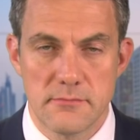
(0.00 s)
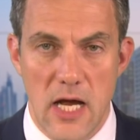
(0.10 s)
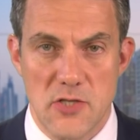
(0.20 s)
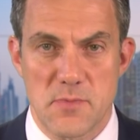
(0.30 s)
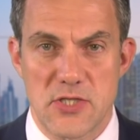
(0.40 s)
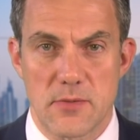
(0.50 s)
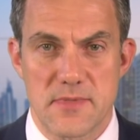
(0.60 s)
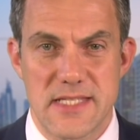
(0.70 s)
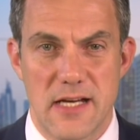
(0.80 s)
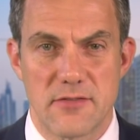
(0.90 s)
Archbishop
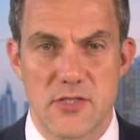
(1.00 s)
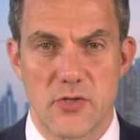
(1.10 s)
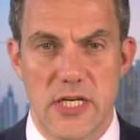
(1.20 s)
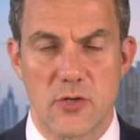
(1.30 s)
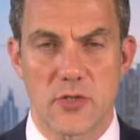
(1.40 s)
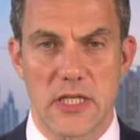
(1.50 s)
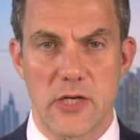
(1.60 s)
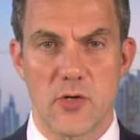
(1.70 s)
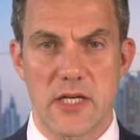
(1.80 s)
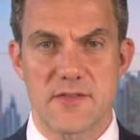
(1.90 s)
Salvatore
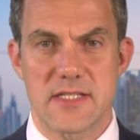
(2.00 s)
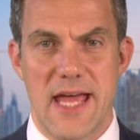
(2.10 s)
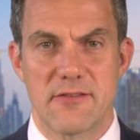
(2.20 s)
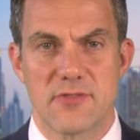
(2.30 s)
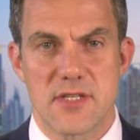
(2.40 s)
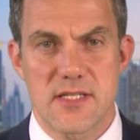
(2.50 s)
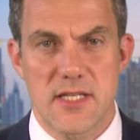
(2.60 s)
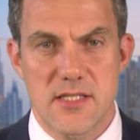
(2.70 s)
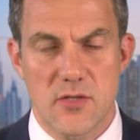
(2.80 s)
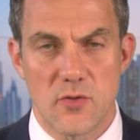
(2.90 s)
Cordileone of San
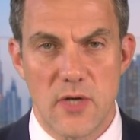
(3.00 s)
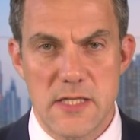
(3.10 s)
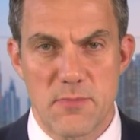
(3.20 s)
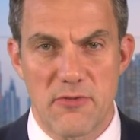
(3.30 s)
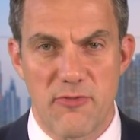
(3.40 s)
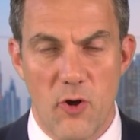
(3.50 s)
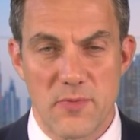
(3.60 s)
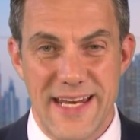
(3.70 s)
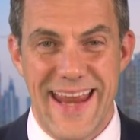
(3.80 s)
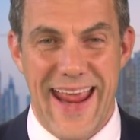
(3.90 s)
Francesco has
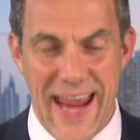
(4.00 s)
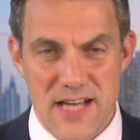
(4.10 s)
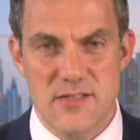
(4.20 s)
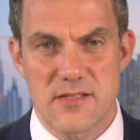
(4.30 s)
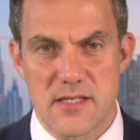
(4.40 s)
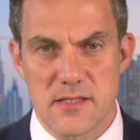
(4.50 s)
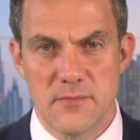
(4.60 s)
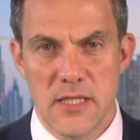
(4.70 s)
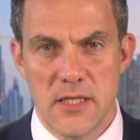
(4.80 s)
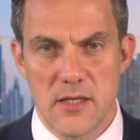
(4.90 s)
performed an
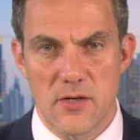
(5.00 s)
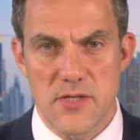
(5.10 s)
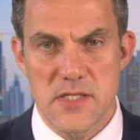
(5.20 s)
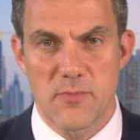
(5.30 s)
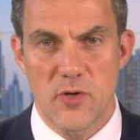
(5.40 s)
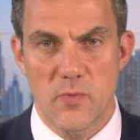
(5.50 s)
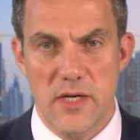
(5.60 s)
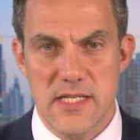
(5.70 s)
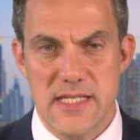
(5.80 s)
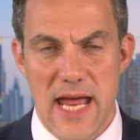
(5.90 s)
exorcism on the spot
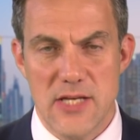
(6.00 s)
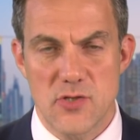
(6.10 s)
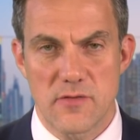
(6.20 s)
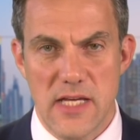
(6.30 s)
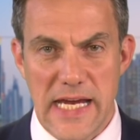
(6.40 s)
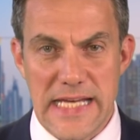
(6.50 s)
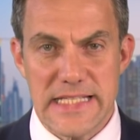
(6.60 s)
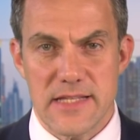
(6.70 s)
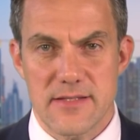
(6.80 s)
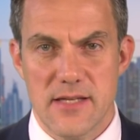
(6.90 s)
where a statue of the
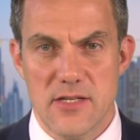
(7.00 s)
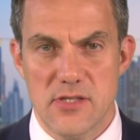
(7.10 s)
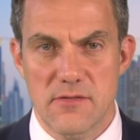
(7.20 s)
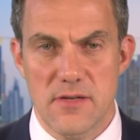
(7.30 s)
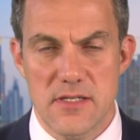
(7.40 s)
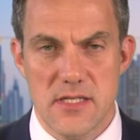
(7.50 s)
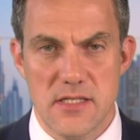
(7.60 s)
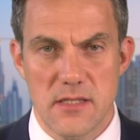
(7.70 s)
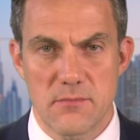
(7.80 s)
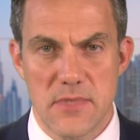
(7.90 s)
18th century
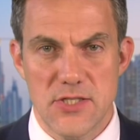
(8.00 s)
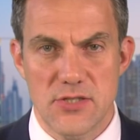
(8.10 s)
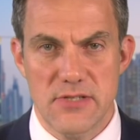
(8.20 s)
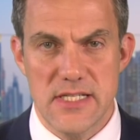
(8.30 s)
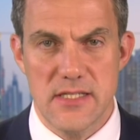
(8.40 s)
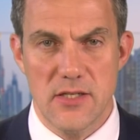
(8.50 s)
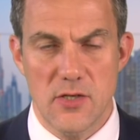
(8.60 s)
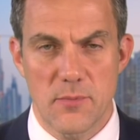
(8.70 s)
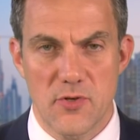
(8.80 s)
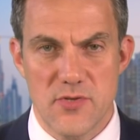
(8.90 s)
Franciscan missionary St.
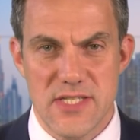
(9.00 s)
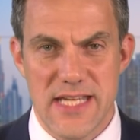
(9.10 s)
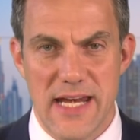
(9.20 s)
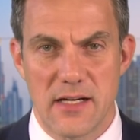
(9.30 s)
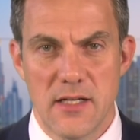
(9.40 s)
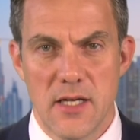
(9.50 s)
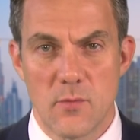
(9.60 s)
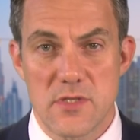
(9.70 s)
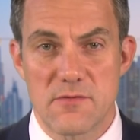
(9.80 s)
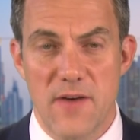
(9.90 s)
Junipero Serra
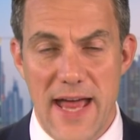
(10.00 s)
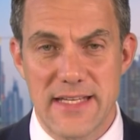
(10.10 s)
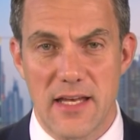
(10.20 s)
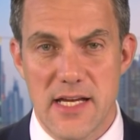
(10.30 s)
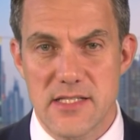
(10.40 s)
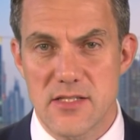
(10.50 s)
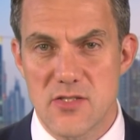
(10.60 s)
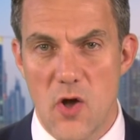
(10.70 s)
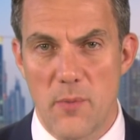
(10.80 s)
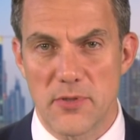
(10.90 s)
was vandalised and
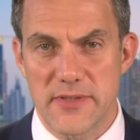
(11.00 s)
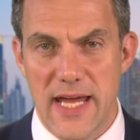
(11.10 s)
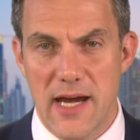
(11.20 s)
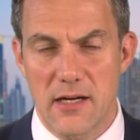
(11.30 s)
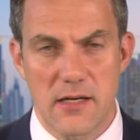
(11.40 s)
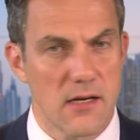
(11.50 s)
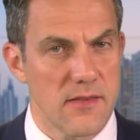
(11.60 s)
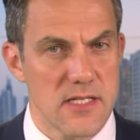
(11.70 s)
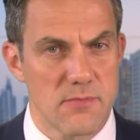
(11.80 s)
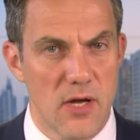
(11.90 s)
toppled earlier this